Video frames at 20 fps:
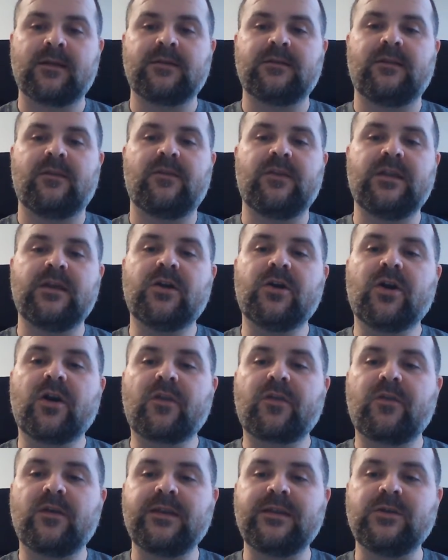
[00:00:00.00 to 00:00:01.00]
the
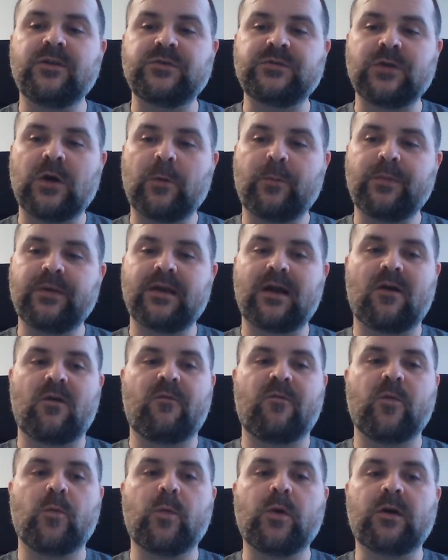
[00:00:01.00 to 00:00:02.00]
earthly utopia
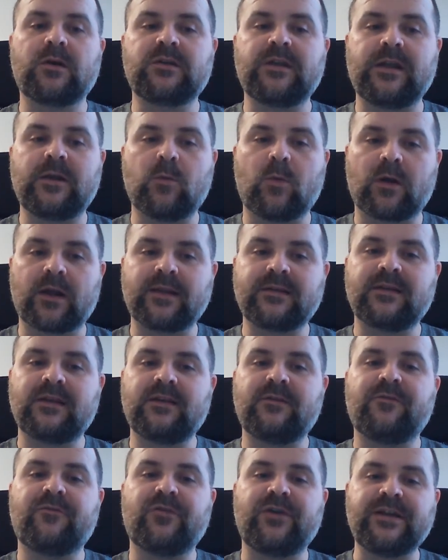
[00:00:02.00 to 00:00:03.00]
of world equality,
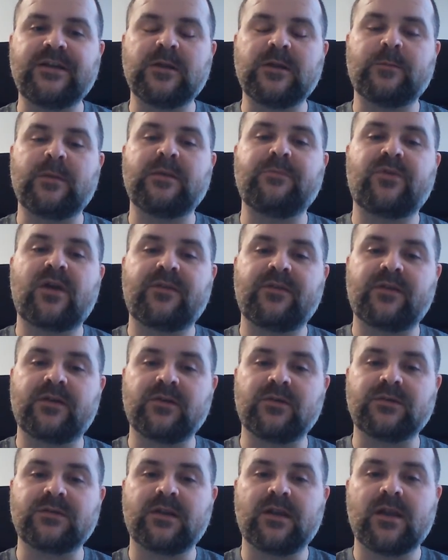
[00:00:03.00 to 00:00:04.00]
freedom, and
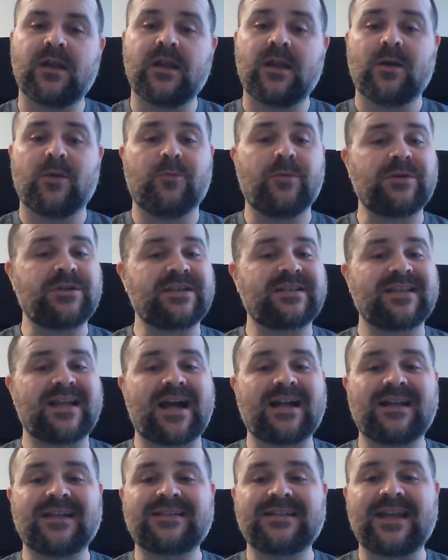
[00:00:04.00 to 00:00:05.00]
brotherhood, which is
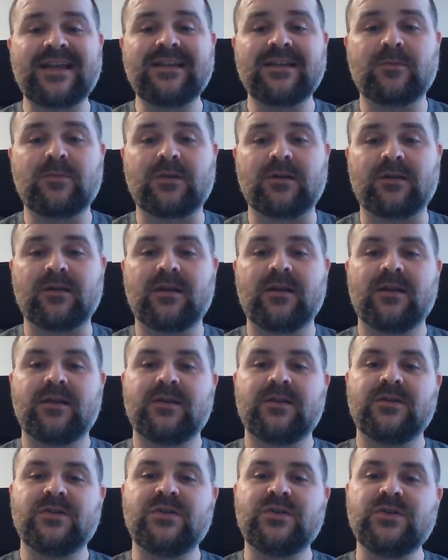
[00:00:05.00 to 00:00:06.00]
unattainable
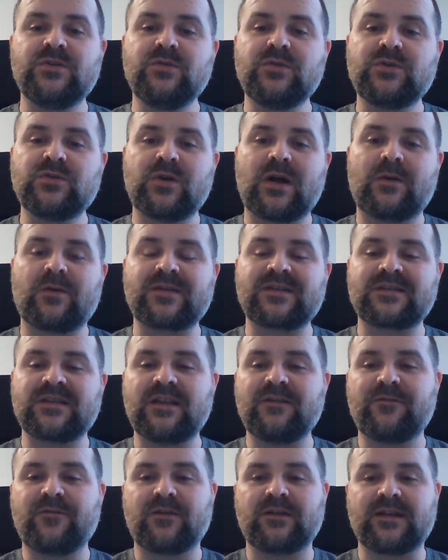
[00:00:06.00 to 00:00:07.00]
due to our
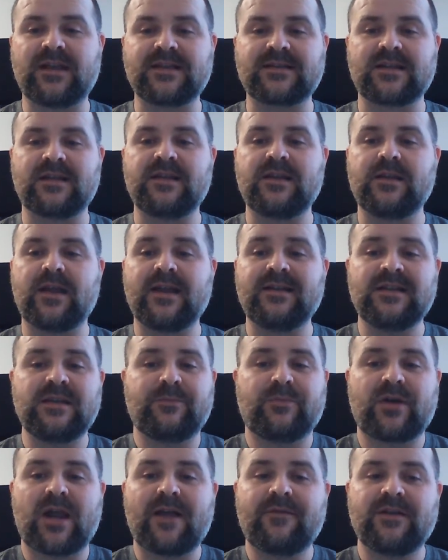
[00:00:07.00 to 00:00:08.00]
sinfulness and
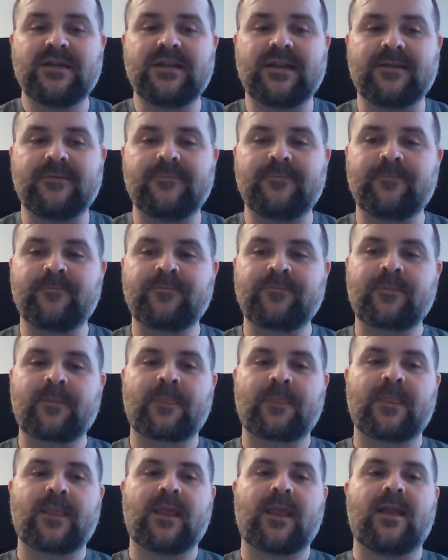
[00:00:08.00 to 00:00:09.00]
depravity,
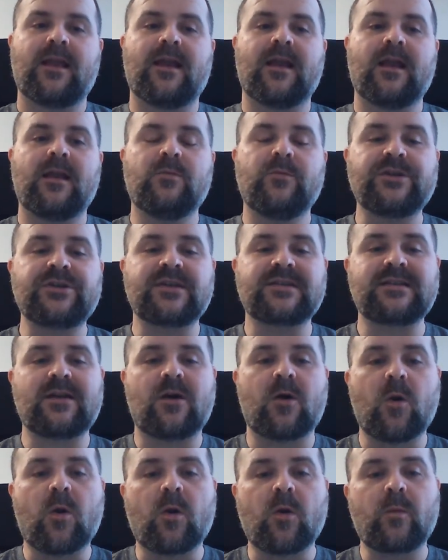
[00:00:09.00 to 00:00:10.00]
and which has
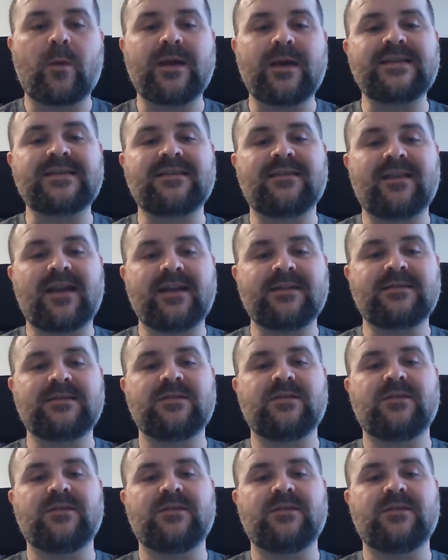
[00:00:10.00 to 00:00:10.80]
always led to